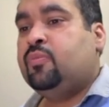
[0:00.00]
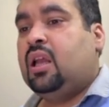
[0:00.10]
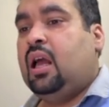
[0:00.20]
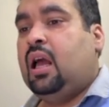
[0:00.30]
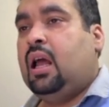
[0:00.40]

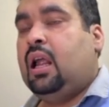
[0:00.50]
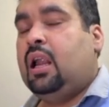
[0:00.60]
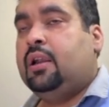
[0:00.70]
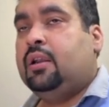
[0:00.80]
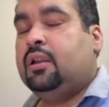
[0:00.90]

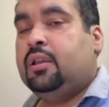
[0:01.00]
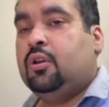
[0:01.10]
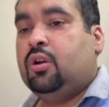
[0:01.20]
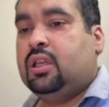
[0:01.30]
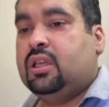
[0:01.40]
and
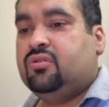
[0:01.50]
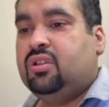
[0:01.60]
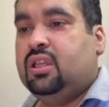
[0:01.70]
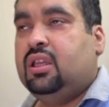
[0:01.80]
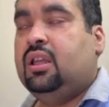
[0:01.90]
you're going to
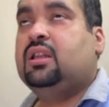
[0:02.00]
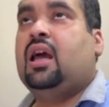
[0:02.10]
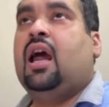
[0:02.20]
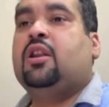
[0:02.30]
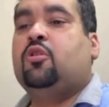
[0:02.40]
see
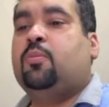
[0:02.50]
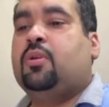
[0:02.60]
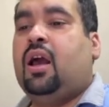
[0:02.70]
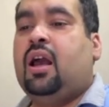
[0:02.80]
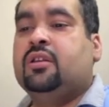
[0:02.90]
that your
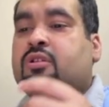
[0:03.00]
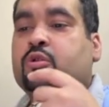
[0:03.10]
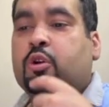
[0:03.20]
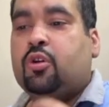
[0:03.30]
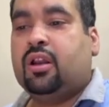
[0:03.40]
price is
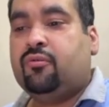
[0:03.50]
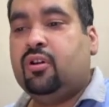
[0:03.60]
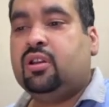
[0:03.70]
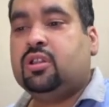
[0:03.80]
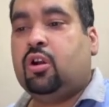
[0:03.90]
going to get a
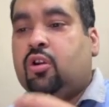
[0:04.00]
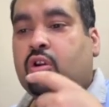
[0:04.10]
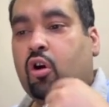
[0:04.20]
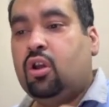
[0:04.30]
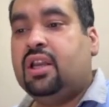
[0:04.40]
further discount on
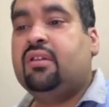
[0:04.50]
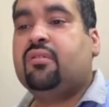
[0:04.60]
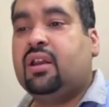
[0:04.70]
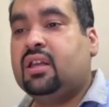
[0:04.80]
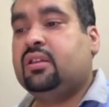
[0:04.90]
already
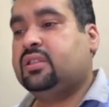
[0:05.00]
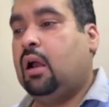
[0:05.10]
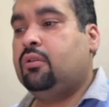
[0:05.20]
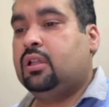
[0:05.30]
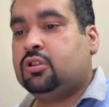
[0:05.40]
running
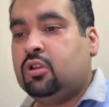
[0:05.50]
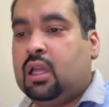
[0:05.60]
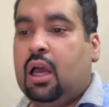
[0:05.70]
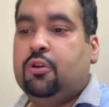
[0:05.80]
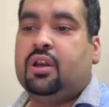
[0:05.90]
discount deal. So
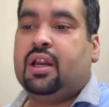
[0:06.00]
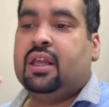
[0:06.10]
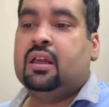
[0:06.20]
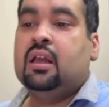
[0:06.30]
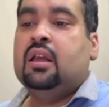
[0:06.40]
now you're
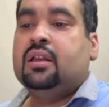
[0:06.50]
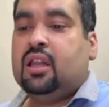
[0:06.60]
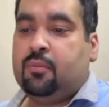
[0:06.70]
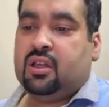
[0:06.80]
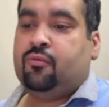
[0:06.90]
getting
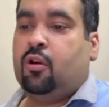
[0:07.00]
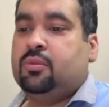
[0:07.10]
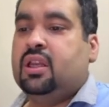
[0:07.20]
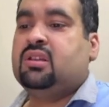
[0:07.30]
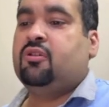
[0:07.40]
10% from
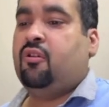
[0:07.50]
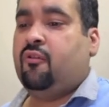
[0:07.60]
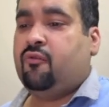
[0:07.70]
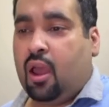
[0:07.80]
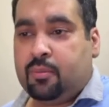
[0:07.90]
this,
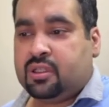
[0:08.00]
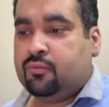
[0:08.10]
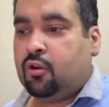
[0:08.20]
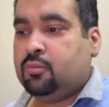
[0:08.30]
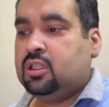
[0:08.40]
75%
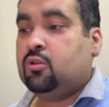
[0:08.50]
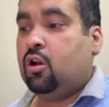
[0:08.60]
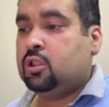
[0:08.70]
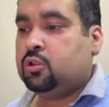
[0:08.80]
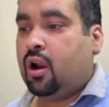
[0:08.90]
from this,
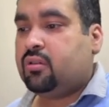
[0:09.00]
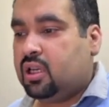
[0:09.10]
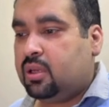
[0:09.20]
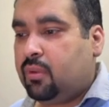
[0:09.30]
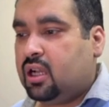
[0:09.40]
also at
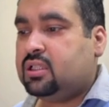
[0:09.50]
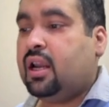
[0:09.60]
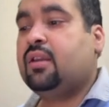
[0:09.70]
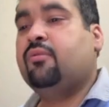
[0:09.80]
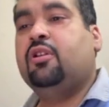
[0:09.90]
3 months
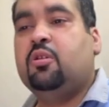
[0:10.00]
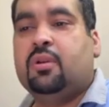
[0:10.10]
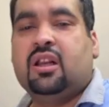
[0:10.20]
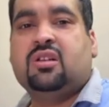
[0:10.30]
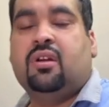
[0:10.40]
and a free domain
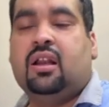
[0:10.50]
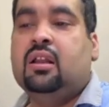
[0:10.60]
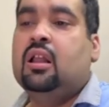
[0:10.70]
as well,